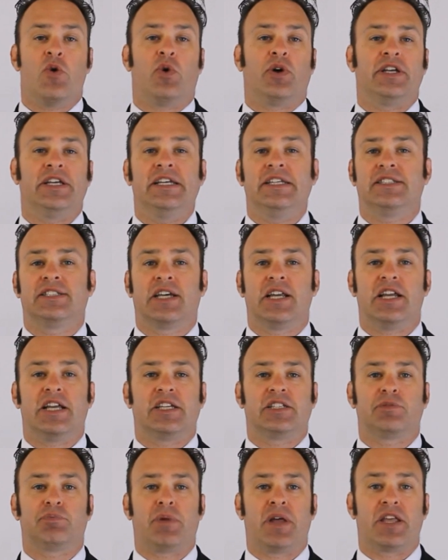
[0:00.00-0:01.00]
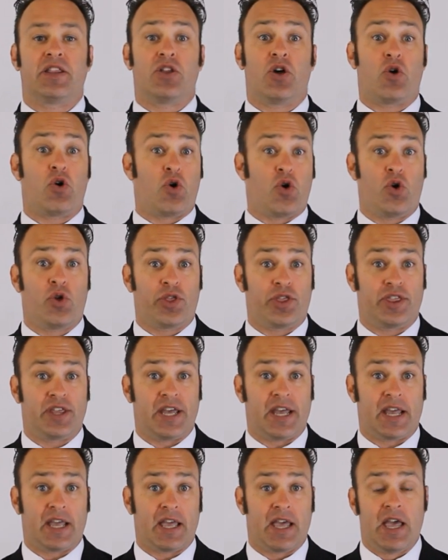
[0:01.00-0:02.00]
Well, he's going to explain the whole
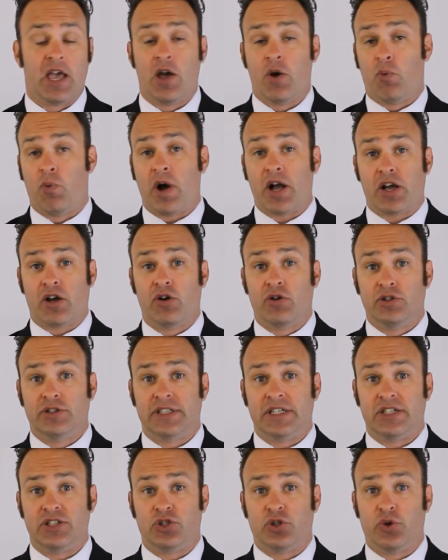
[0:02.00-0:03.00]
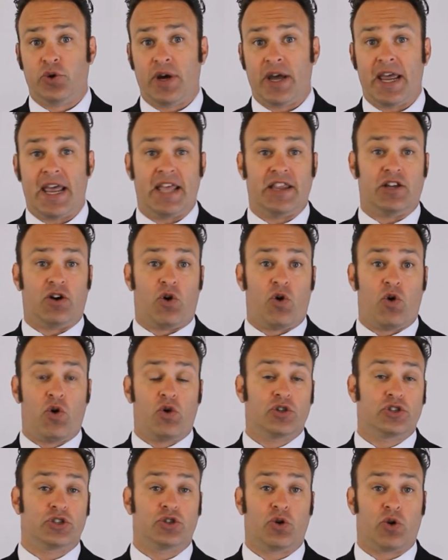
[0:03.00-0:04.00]
thing, what goes into it, and the
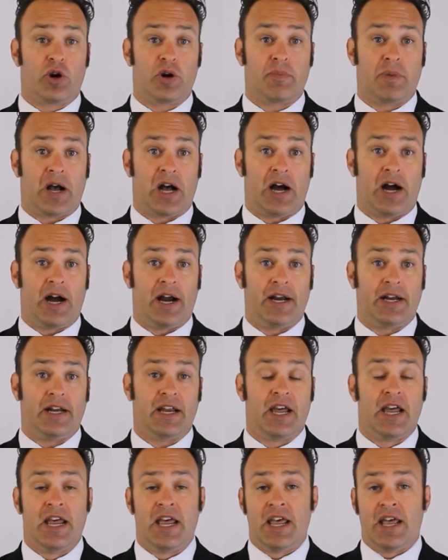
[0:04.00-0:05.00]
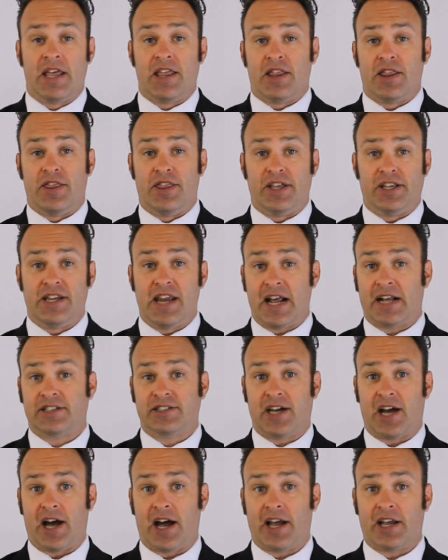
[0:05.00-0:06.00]
whole story behind the
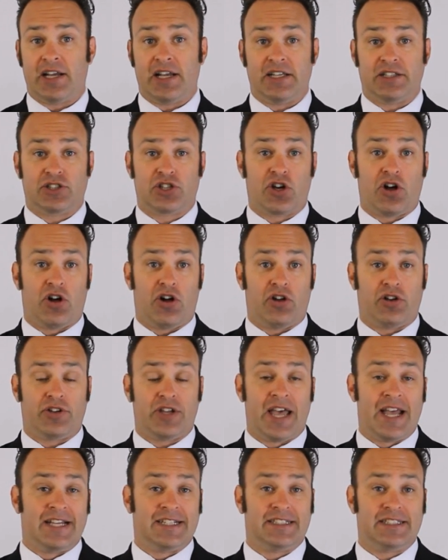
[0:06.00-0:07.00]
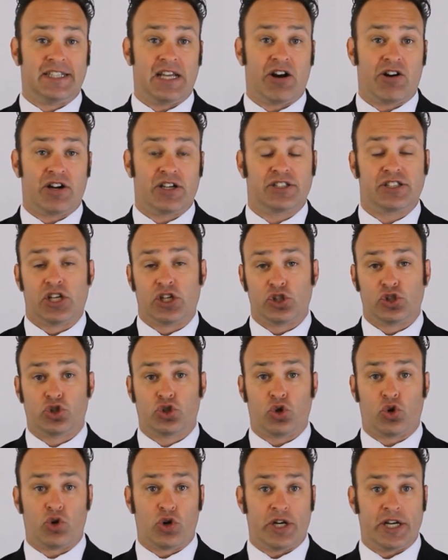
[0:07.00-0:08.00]
necktie. It's called Sarah's
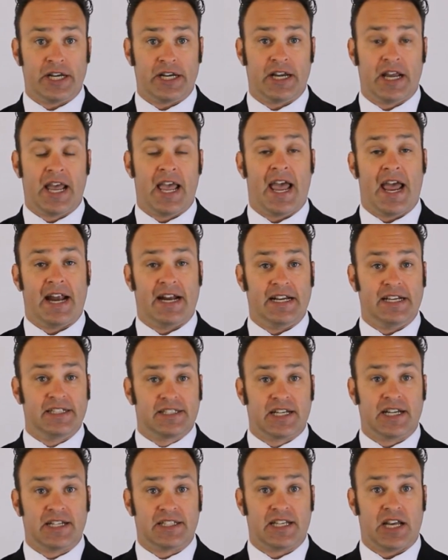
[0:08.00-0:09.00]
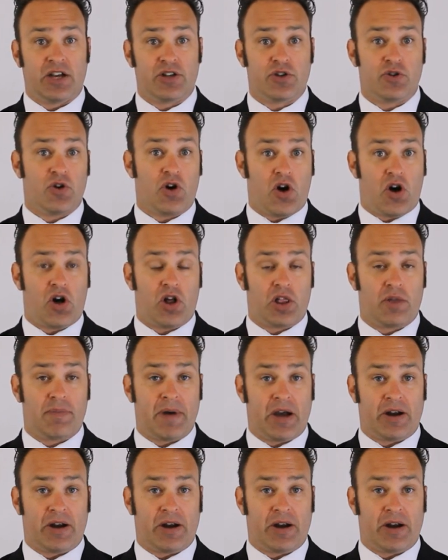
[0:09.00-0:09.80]
Sourit and he's going to tell you all